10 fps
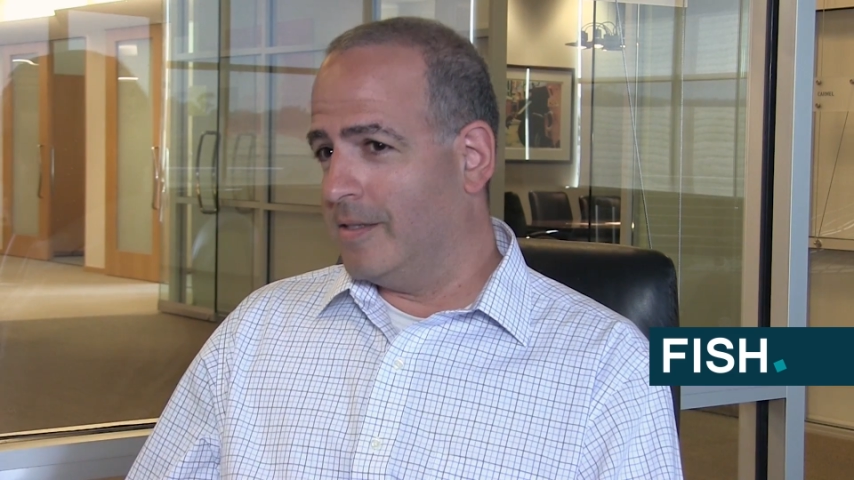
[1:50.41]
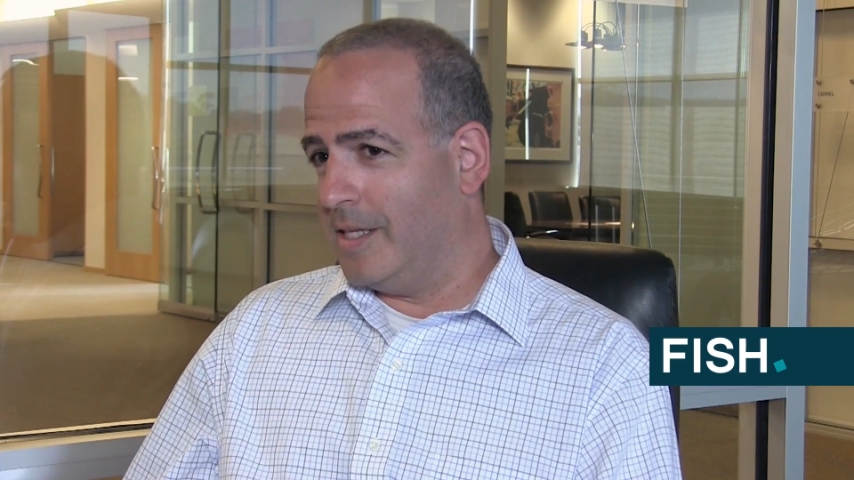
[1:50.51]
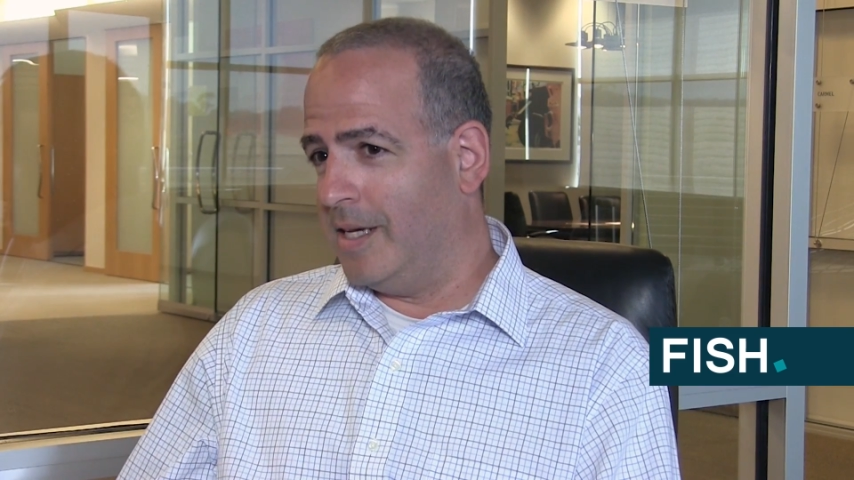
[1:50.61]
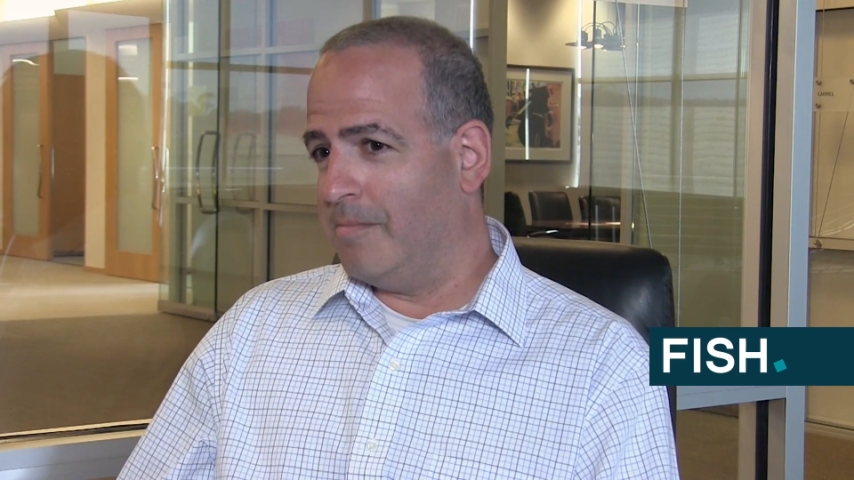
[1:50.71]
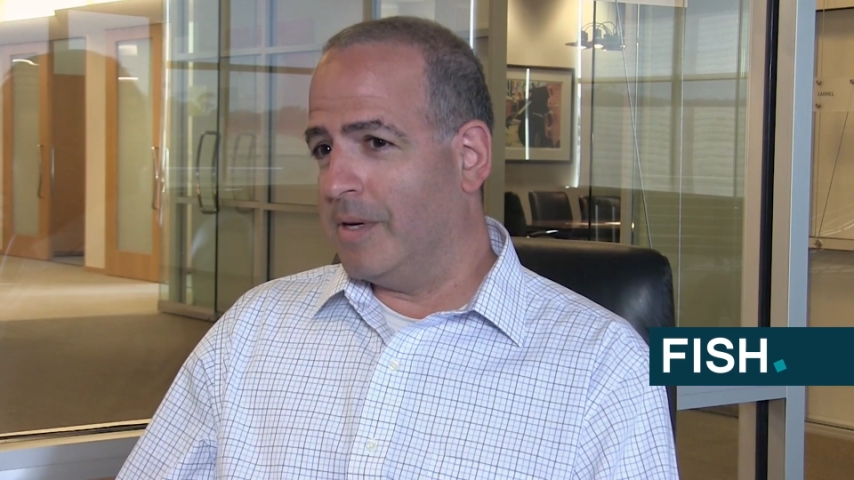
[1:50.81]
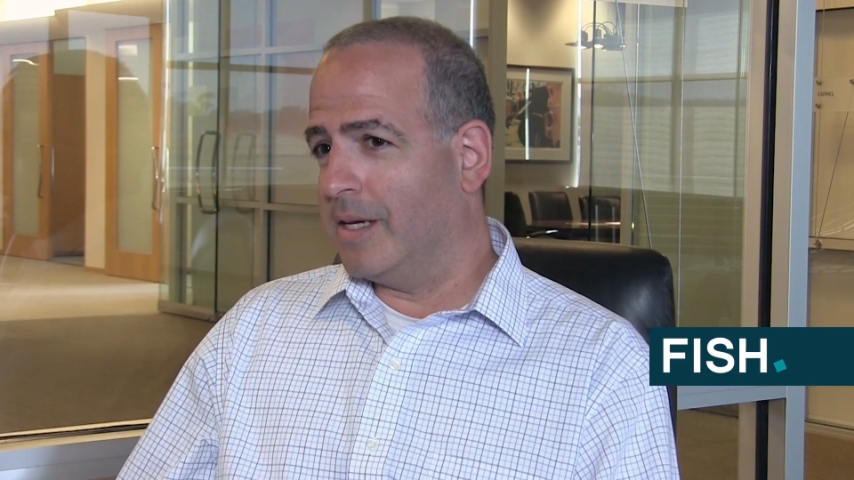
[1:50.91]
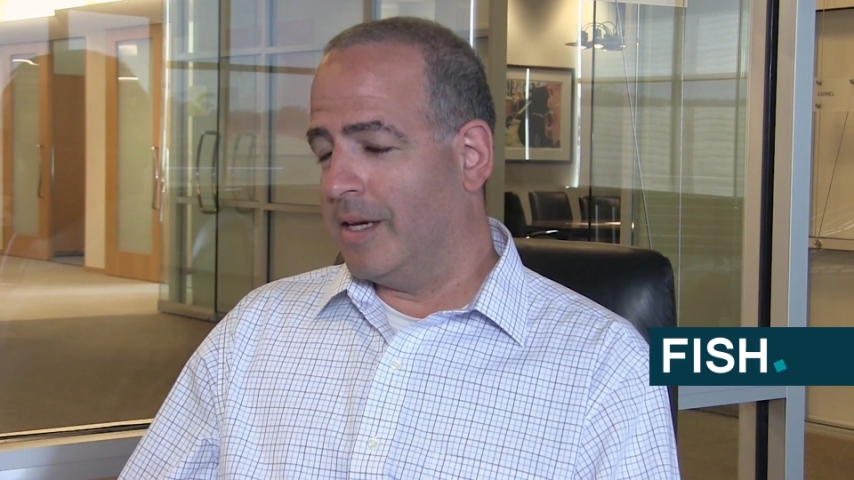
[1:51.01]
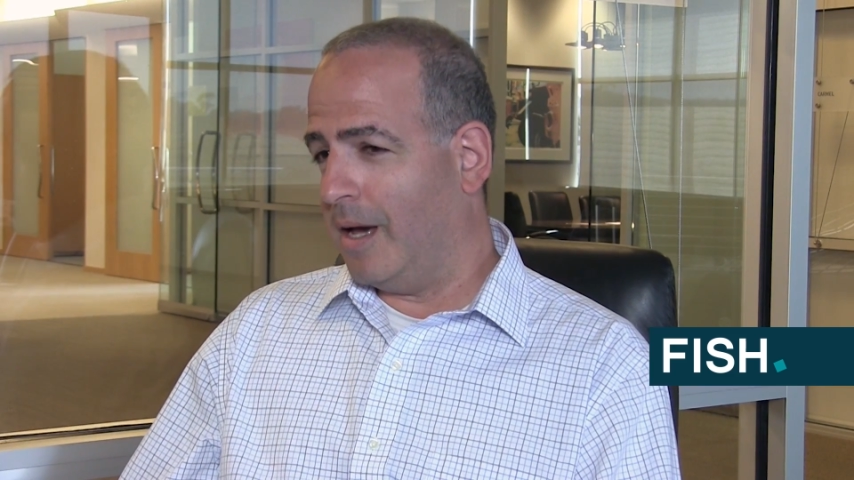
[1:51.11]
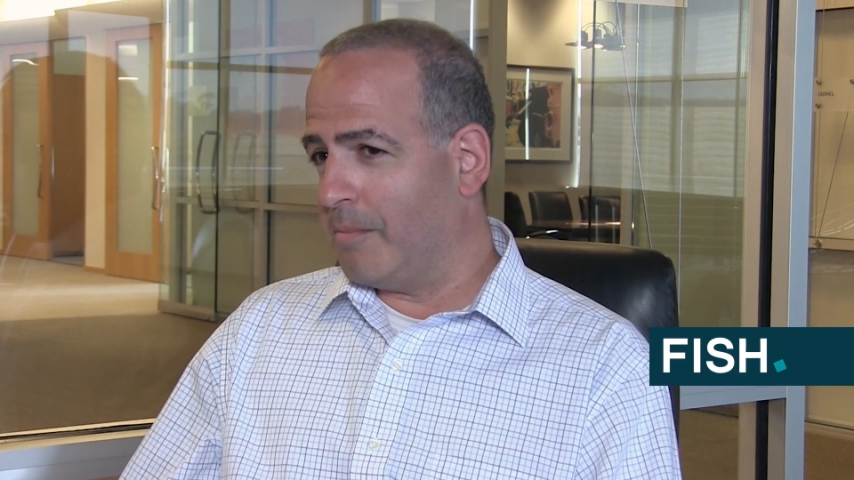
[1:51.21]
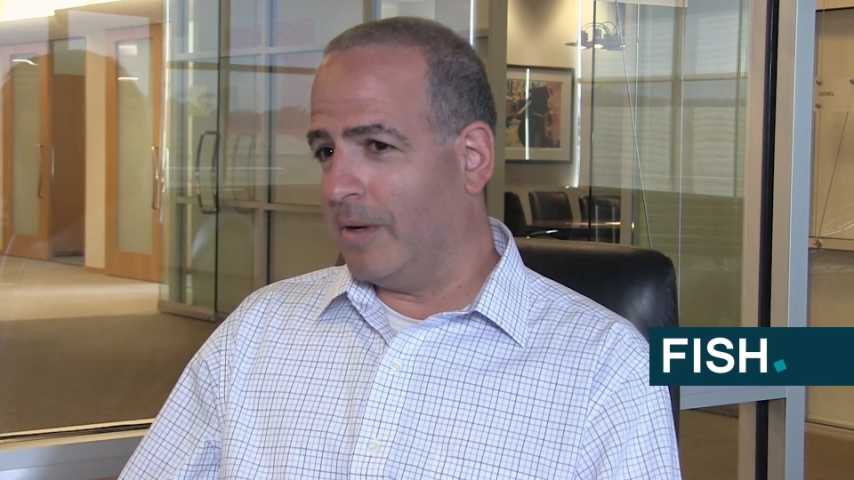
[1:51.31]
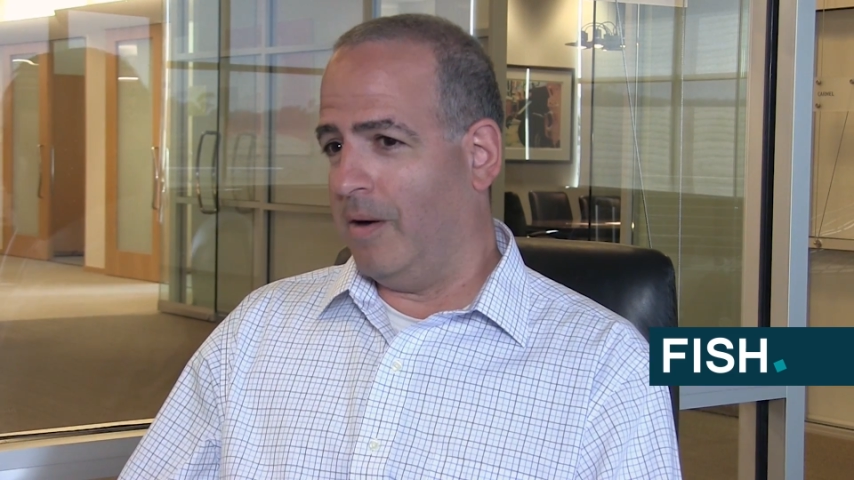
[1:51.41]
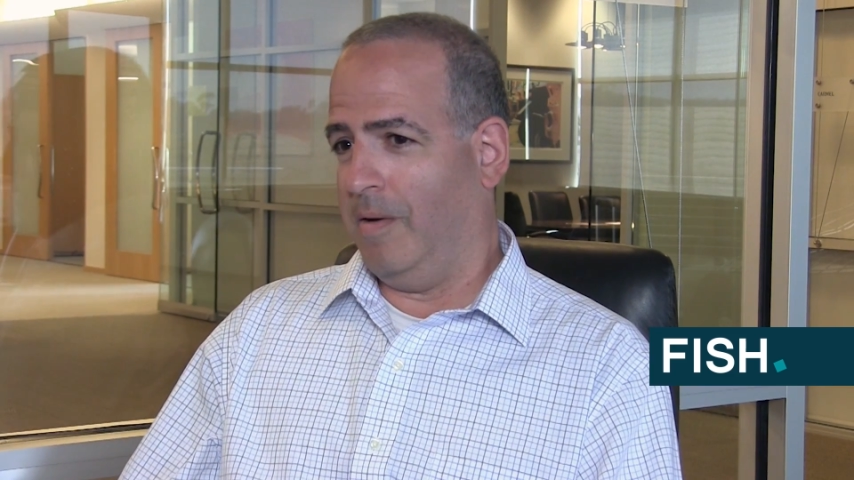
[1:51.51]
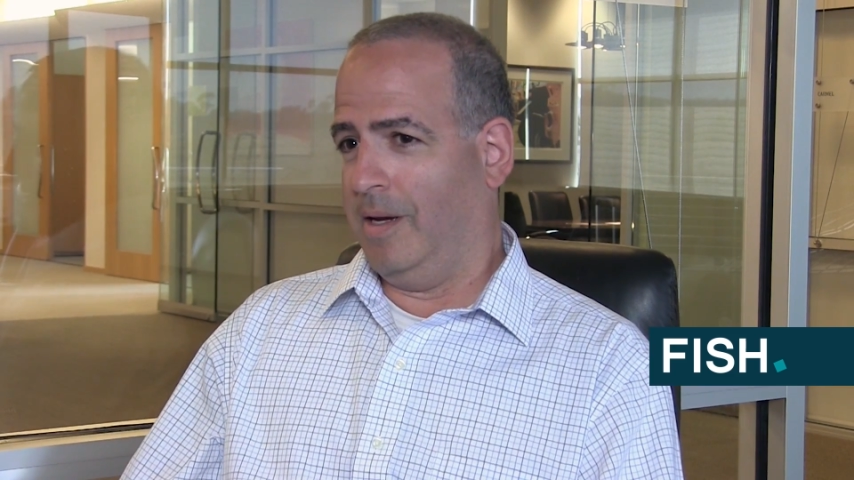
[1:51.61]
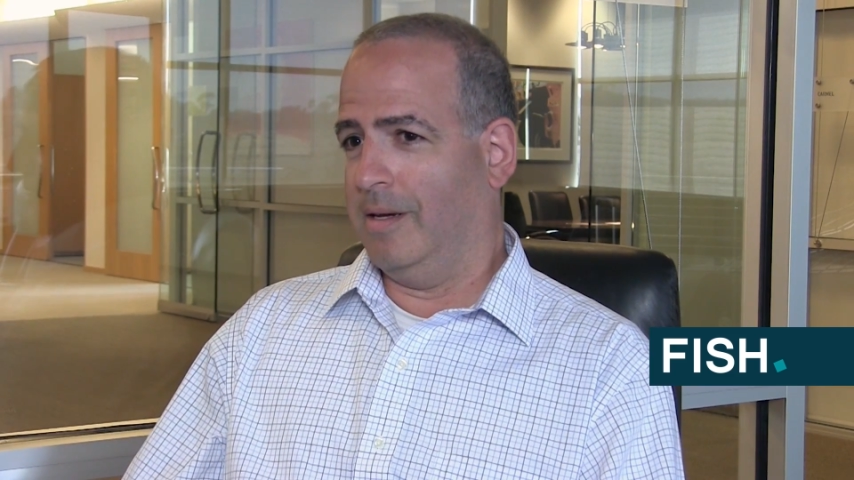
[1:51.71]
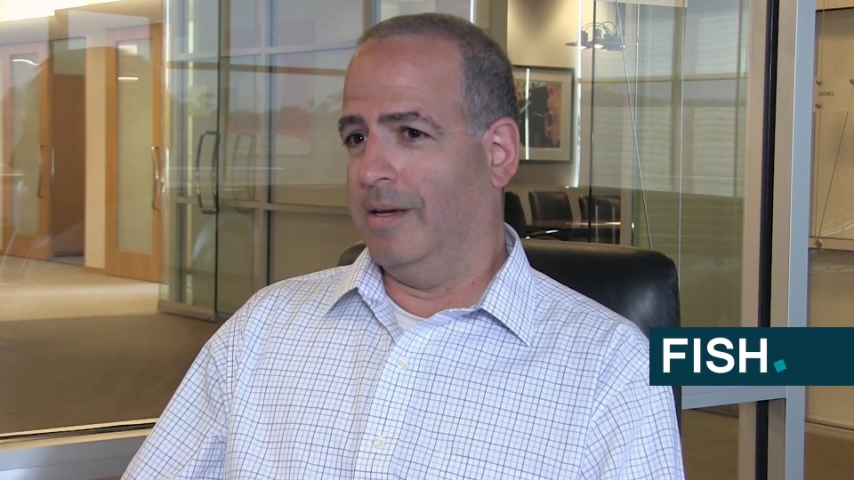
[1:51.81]
team kept
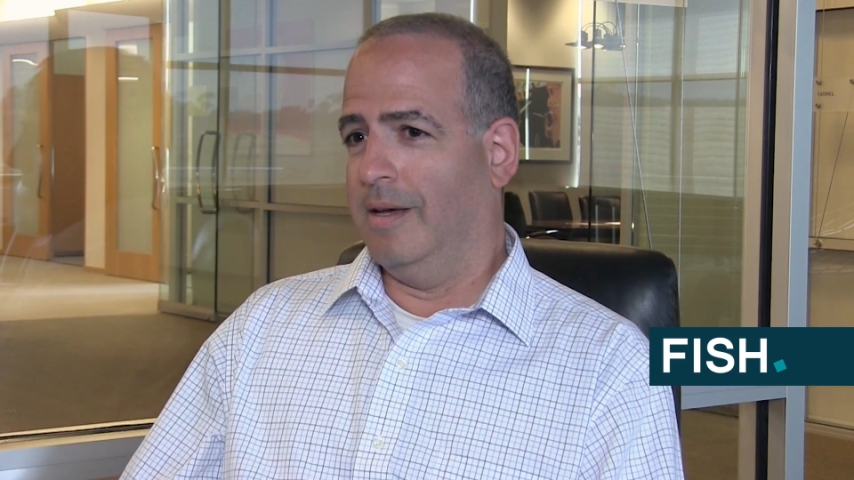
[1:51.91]
going